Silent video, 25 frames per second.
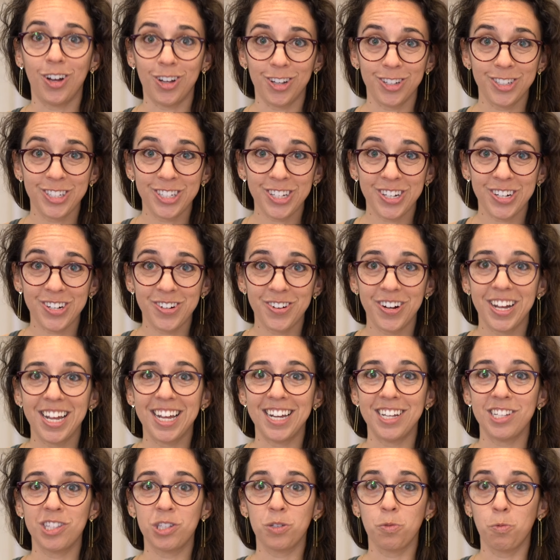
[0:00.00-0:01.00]
Also,
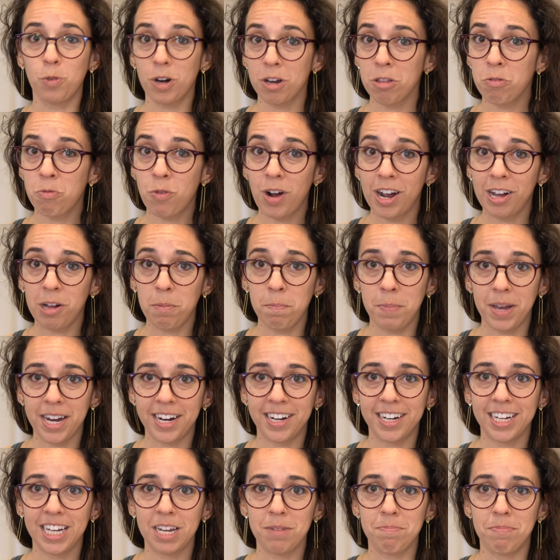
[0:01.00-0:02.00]
it's worthwhile
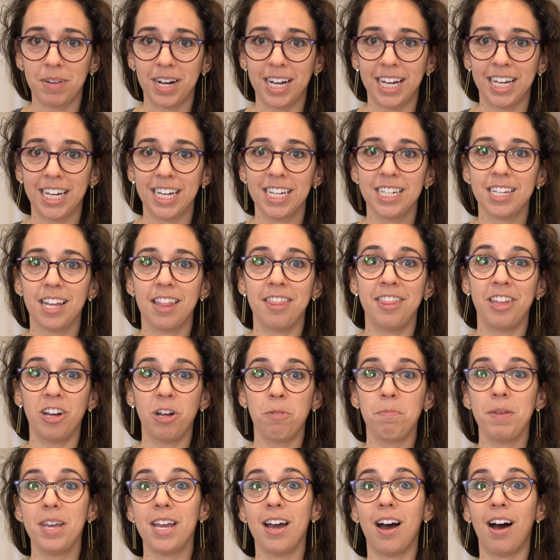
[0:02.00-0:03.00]
bearing in mind there'll
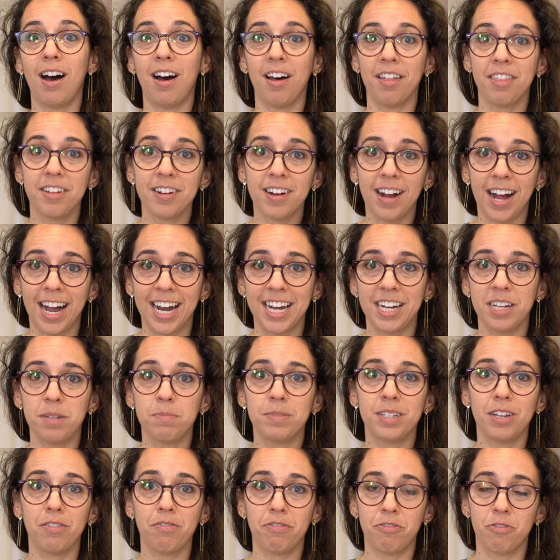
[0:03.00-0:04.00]
be other
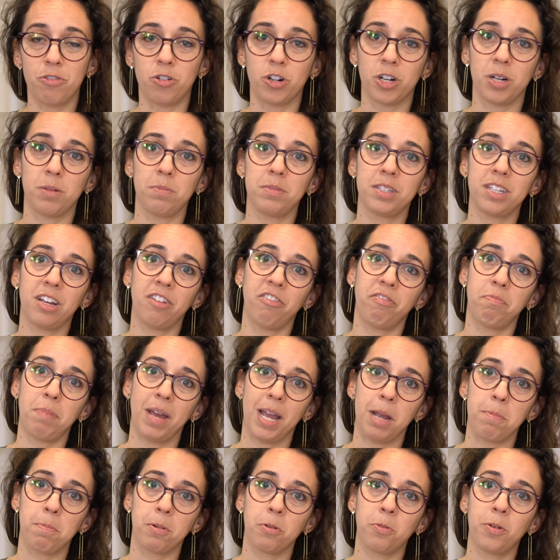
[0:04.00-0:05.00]
items and forms of
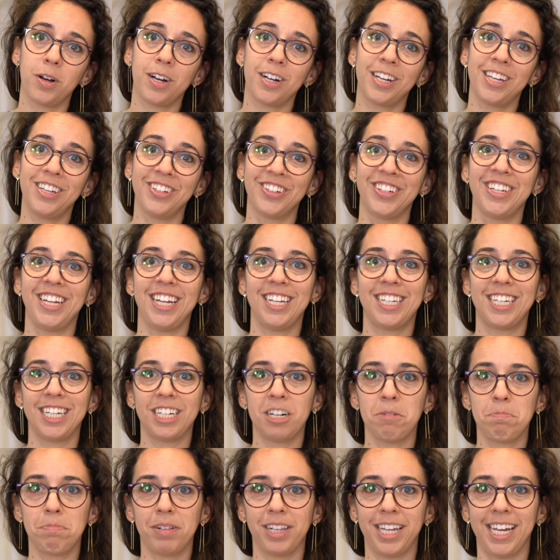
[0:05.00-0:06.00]
paperwork you'll need to
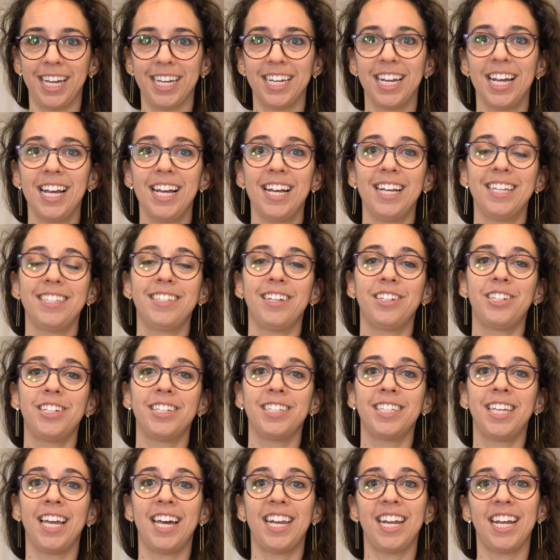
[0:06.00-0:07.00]
complete, such
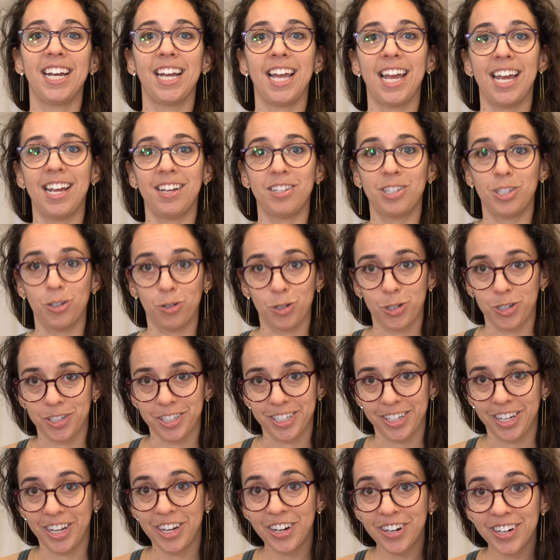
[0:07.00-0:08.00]
as getting a social
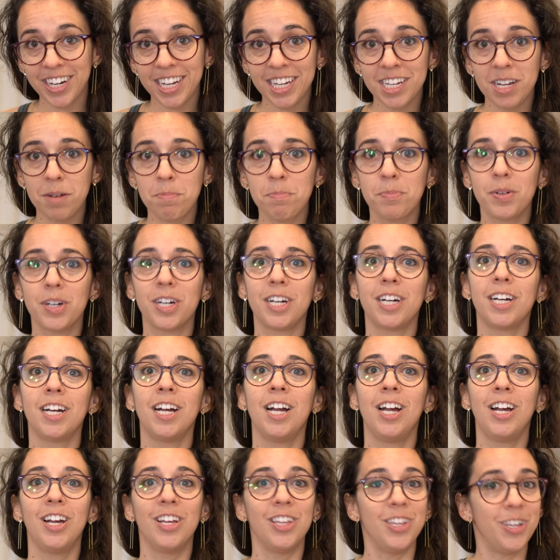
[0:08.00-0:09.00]
security number,
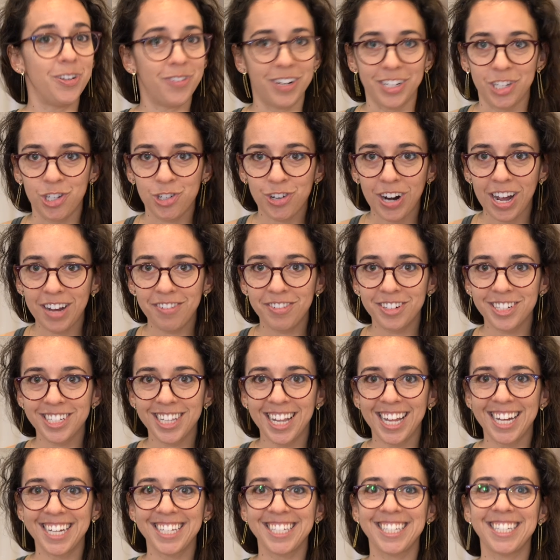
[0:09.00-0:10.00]
U.S. driver's
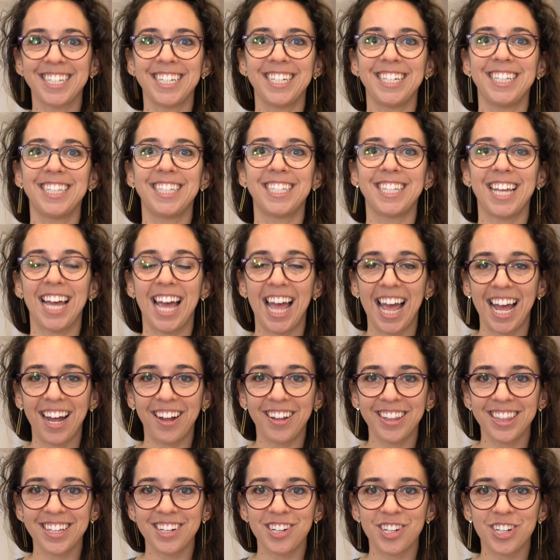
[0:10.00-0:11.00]
license,
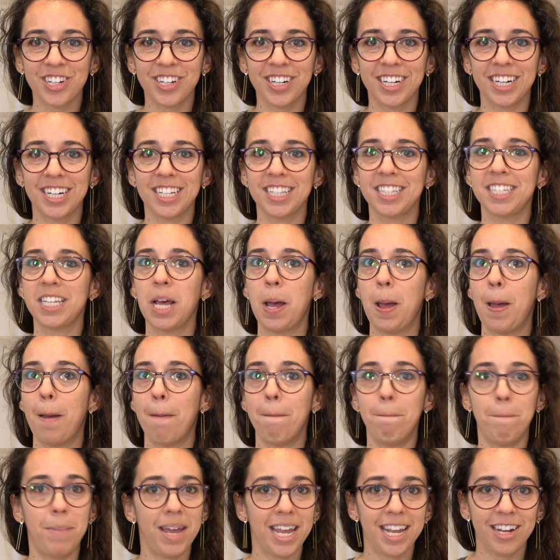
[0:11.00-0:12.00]
health insurance,
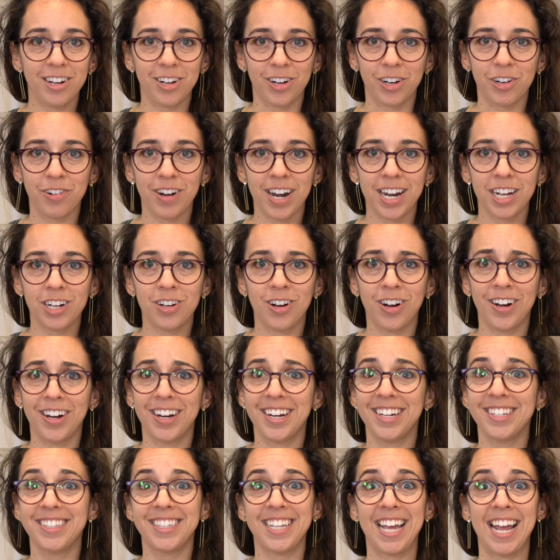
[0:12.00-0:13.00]
bank or credit
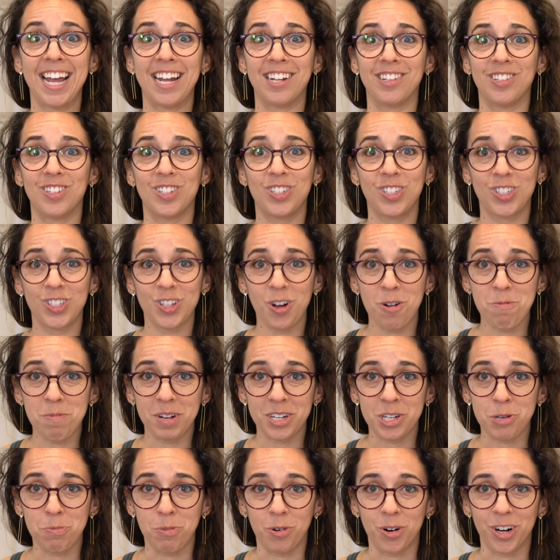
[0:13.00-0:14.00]
cards, and so
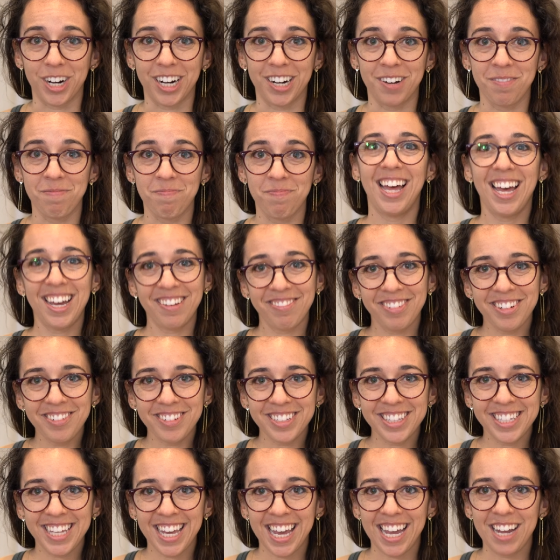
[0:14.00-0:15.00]
much more.
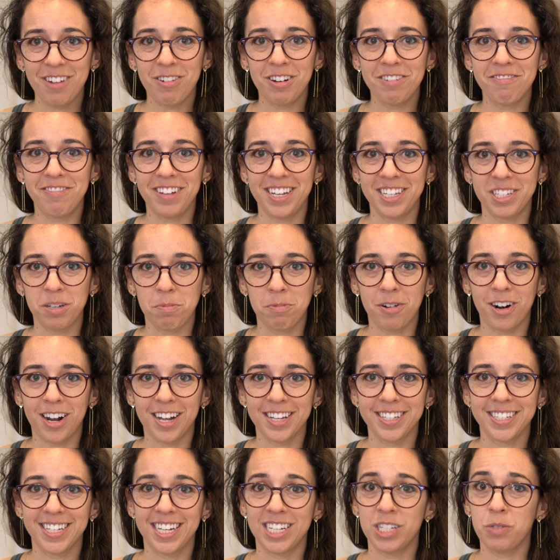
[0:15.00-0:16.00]
Everyone's K1 visa
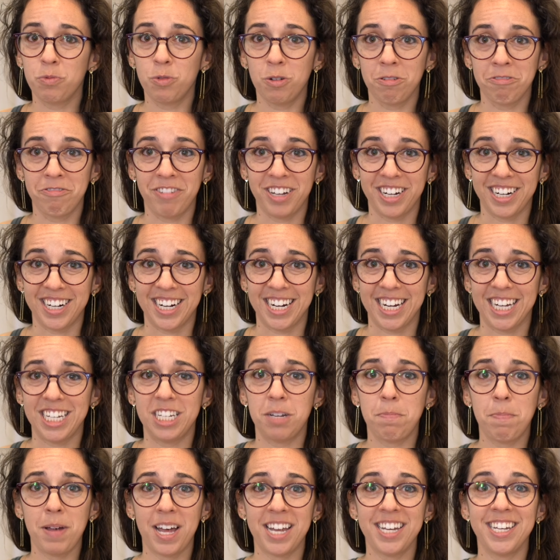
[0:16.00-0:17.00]
process will vary
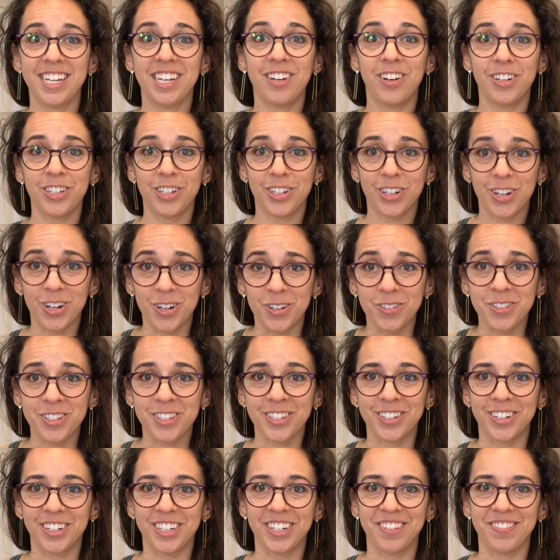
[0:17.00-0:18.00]
depending on your own
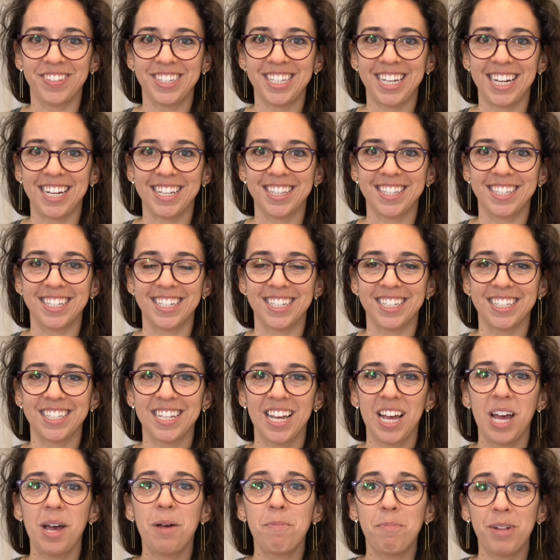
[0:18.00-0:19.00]
circumstances,
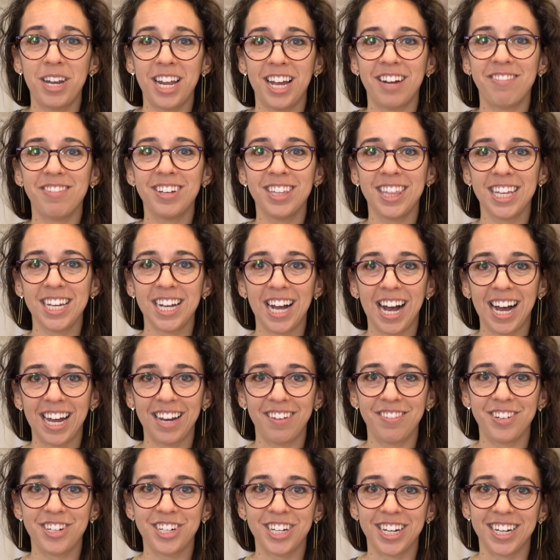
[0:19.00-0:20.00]
but everything
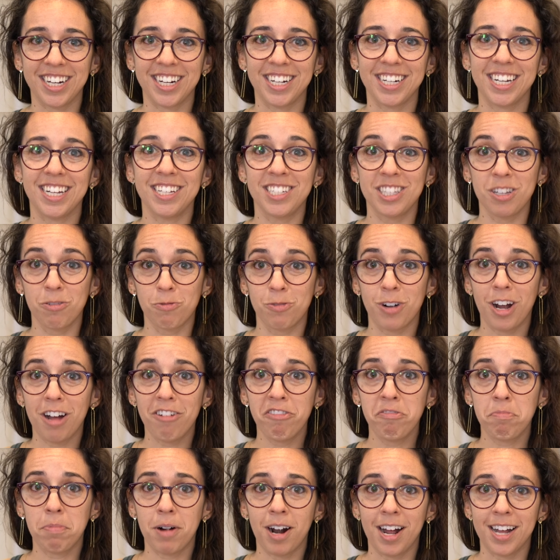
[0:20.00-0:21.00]
I've shared is the
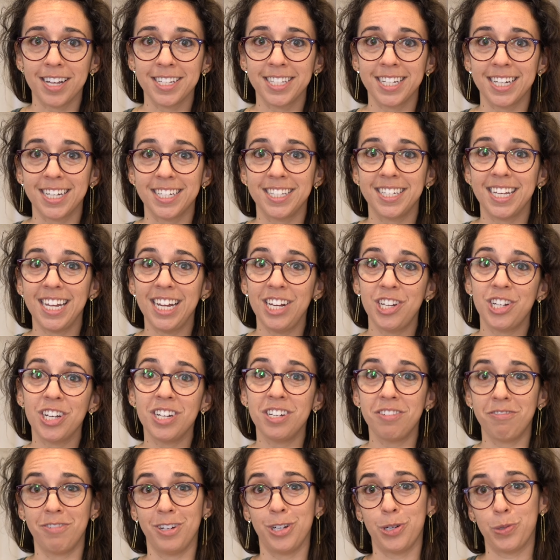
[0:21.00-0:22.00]
rough process each
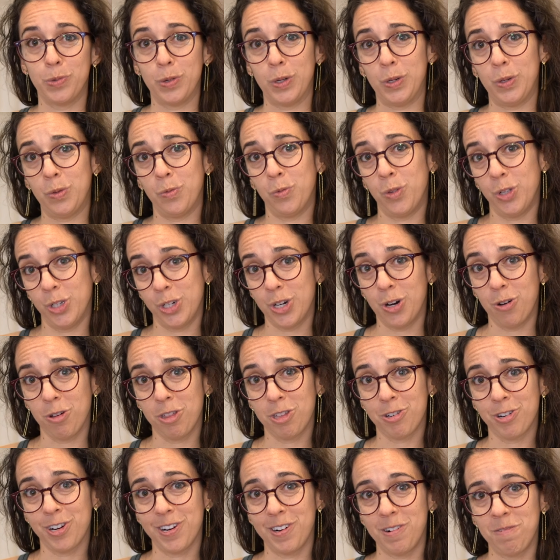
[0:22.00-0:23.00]
individual will go
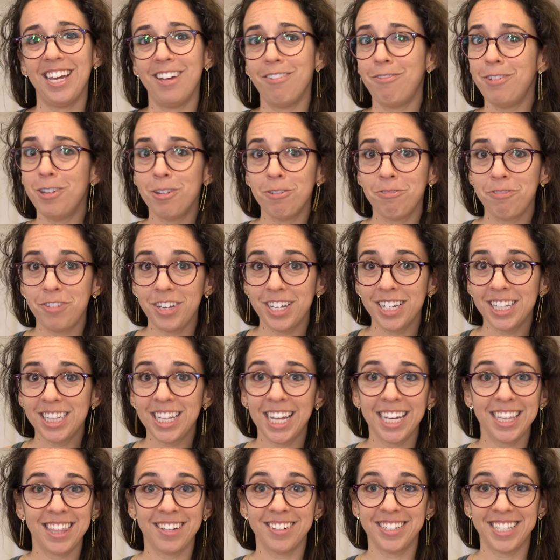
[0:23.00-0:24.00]
through. If you feel
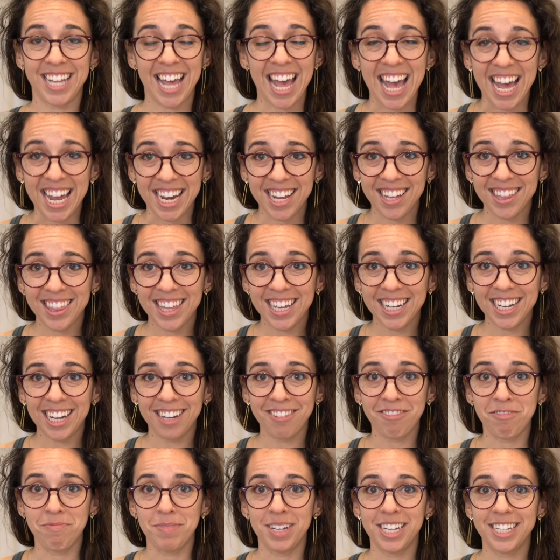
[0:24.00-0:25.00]
like there's anything
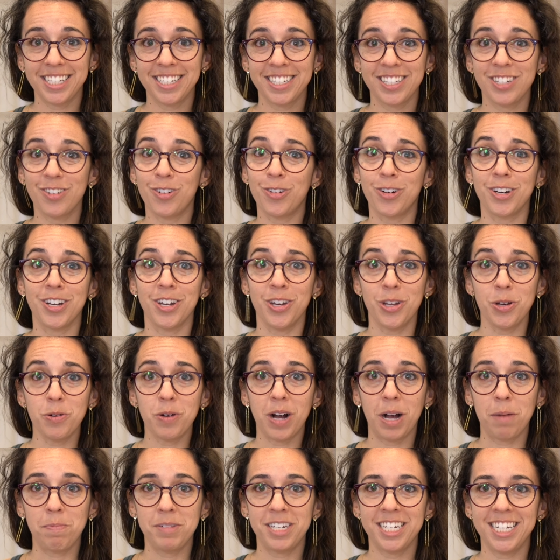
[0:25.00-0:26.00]
I've missed or new
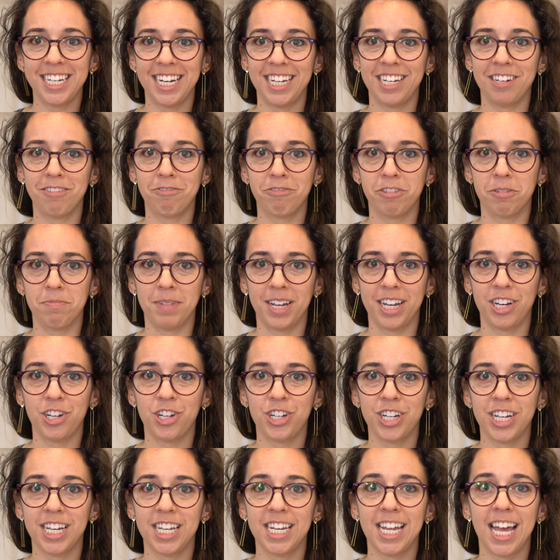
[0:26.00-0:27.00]
up-to-date
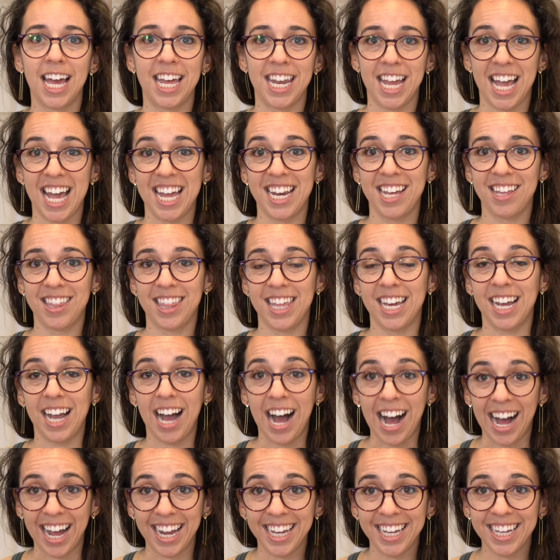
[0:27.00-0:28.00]
information and anything
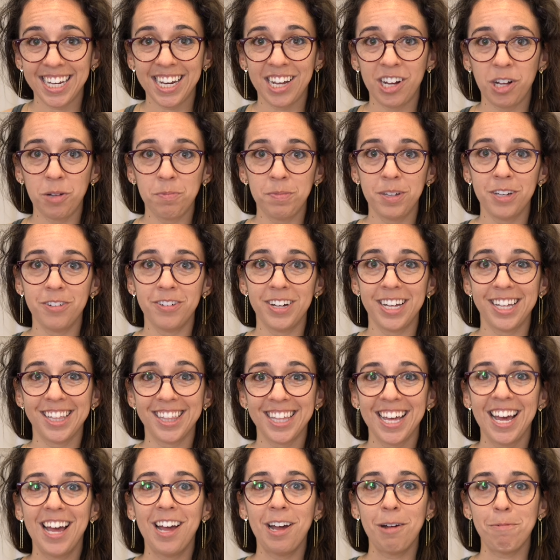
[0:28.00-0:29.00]
I can help you with,
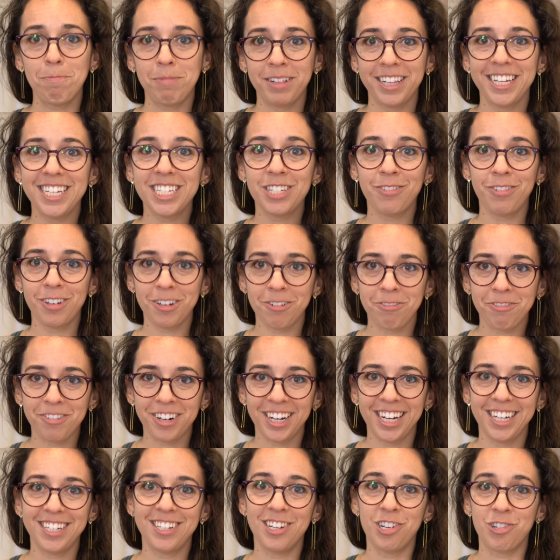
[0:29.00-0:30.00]
please feel
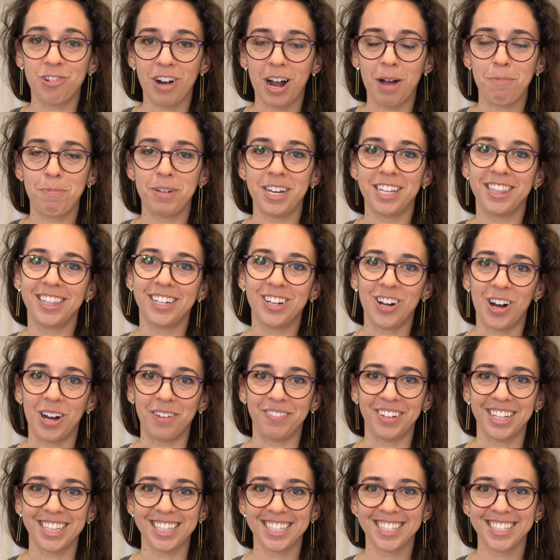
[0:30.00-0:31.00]
free to drop it in the
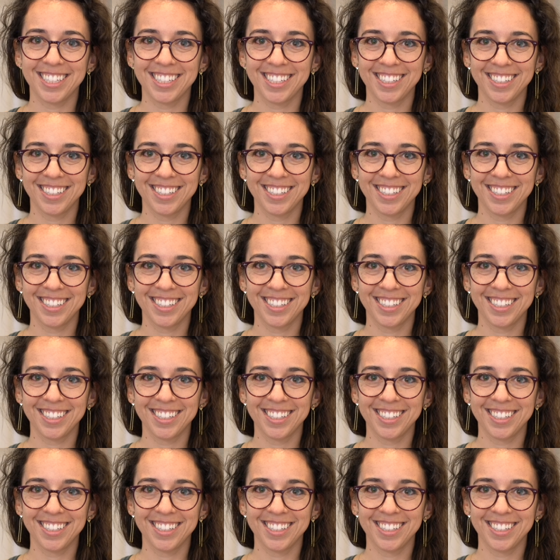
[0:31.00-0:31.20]
comments.